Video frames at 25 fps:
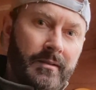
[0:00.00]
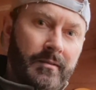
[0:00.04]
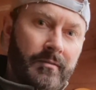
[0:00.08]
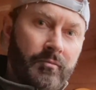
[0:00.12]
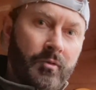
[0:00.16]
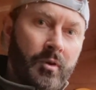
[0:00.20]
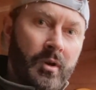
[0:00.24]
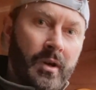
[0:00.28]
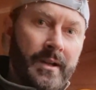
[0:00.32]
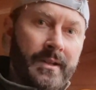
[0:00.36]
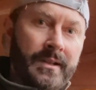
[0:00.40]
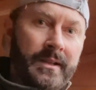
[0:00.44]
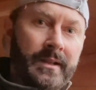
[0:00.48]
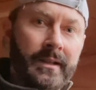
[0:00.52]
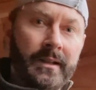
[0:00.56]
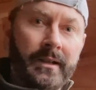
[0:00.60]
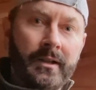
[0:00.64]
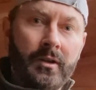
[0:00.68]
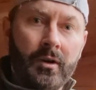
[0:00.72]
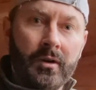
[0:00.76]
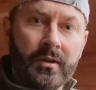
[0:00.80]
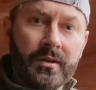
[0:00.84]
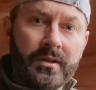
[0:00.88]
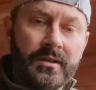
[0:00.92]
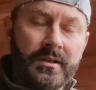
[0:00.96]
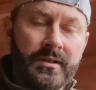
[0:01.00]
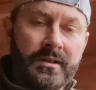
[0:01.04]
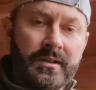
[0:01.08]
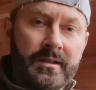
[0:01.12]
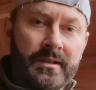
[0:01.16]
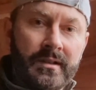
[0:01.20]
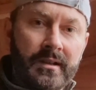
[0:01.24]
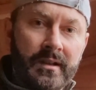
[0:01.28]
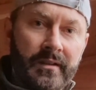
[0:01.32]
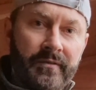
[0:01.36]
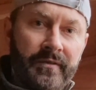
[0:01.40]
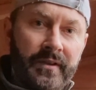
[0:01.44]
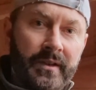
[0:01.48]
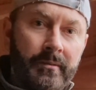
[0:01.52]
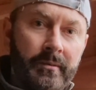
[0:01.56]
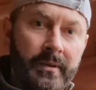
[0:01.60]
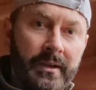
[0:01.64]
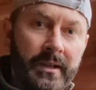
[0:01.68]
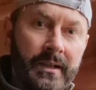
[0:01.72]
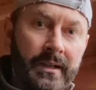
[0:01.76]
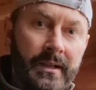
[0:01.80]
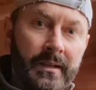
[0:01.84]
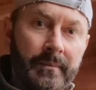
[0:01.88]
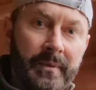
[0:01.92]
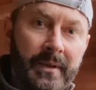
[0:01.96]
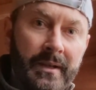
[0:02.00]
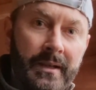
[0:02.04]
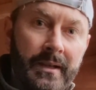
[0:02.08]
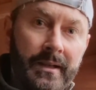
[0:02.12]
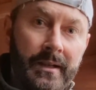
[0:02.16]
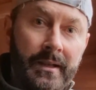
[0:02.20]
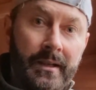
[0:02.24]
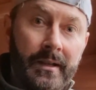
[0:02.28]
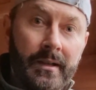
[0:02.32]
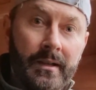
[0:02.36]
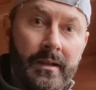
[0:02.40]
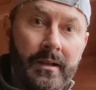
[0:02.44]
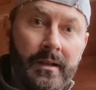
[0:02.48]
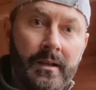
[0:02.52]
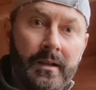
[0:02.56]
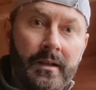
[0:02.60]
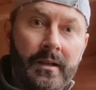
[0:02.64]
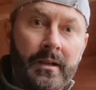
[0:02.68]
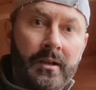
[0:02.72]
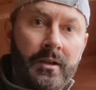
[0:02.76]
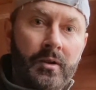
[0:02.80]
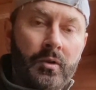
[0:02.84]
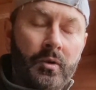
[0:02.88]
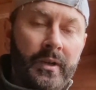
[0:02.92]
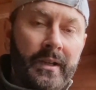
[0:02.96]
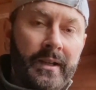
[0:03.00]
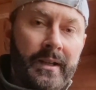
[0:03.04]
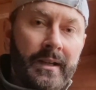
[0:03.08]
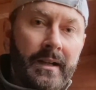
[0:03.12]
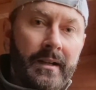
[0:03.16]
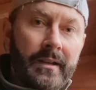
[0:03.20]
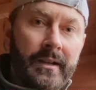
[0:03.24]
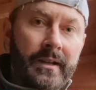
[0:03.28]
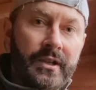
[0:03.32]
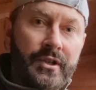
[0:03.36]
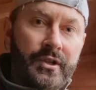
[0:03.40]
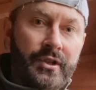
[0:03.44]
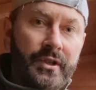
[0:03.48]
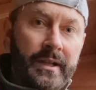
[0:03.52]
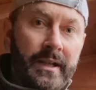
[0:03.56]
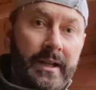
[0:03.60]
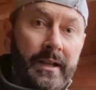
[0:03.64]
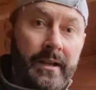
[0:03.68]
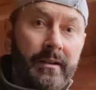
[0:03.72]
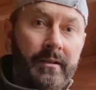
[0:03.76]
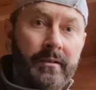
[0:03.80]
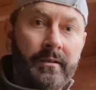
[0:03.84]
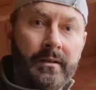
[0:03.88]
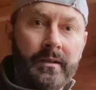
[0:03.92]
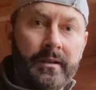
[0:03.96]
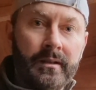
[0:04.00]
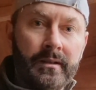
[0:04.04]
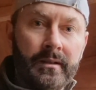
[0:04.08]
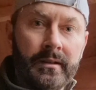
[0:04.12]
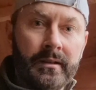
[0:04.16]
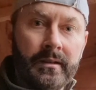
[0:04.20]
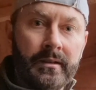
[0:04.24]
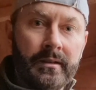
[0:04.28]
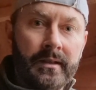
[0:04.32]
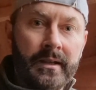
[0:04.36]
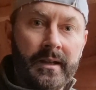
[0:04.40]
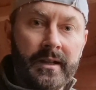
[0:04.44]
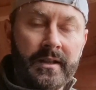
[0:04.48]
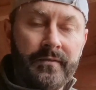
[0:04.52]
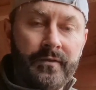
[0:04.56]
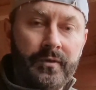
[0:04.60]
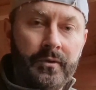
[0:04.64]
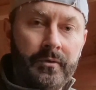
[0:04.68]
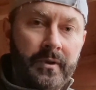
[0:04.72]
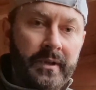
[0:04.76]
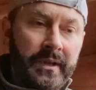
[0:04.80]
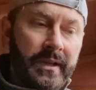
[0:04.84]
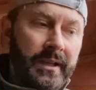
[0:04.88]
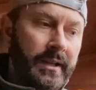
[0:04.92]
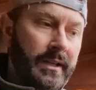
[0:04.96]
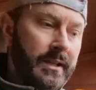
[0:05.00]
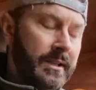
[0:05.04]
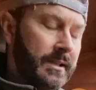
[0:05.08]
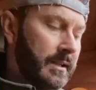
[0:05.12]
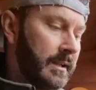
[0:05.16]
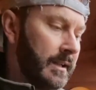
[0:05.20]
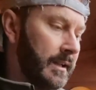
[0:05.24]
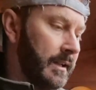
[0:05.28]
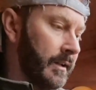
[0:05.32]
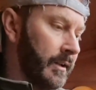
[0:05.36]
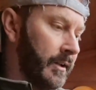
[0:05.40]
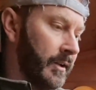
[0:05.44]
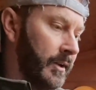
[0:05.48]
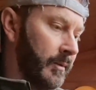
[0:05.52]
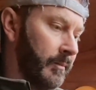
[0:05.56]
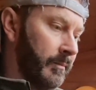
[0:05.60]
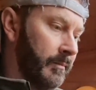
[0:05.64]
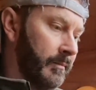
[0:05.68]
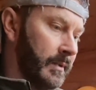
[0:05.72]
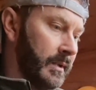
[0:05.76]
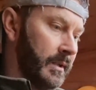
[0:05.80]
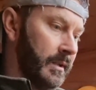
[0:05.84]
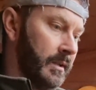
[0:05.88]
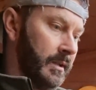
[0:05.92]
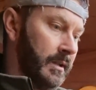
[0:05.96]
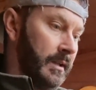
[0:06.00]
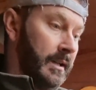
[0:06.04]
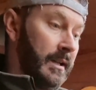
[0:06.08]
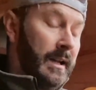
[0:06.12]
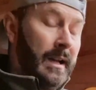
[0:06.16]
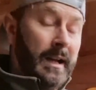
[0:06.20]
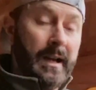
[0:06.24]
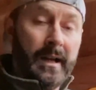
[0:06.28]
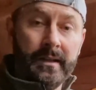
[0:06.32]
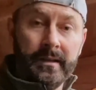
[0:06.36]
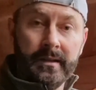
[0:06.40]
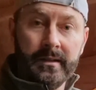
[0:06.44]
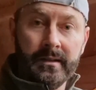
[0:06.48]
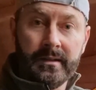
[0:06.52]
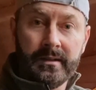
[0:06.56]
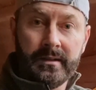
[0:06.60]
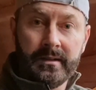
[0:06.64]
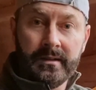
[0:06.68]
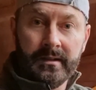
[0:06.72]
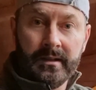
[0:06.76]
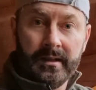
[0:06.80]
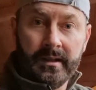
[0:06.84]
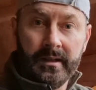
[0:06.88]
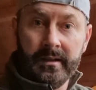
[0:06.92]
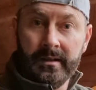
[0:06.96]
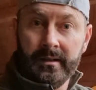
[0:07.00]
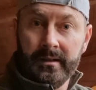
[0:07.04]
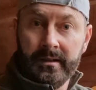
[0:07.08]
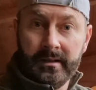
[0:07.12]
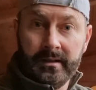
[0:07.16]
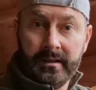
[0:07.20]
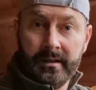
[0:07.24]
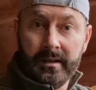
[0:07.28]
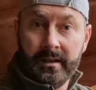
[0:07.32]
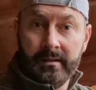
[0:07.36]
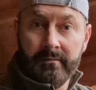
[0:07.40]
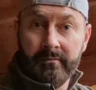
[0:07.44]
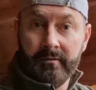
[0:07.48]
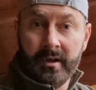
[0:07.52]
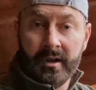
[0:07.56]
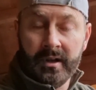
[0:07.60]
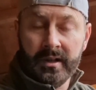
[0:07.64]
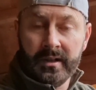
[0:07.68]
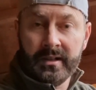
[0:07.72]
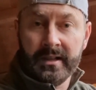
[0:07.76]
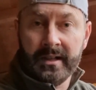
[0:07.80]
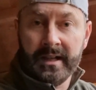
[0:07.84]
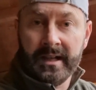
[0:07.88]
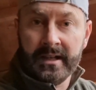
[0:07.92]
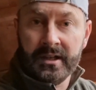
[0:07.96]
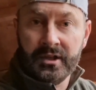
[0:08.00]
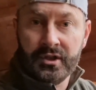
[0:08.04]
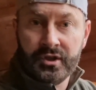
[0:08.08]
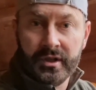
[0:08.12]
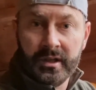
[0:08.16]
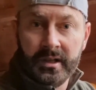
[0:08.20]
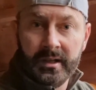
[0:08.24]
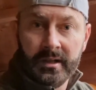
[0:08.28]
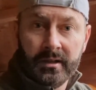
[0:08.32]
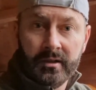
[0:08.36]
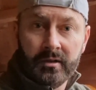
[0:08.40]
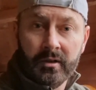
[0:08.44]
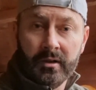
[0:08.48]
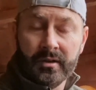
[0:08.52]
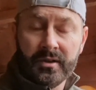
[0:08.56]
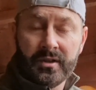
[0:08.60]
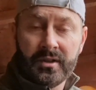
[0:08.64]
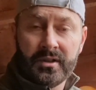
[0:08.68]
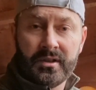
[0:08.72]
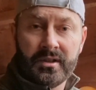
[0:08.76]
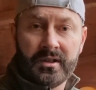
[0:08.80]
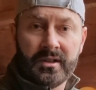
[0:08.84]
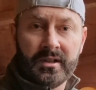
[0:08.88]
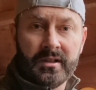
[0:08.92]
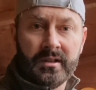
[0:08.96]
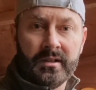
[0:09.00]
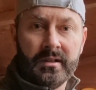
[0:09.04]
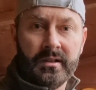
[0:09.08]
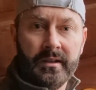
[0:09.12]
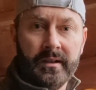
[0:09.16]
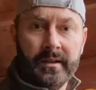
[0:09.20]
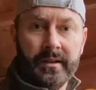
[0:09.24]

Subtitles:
rising costs I think we're going to be looking at this year and the next few years, and rising energy costs.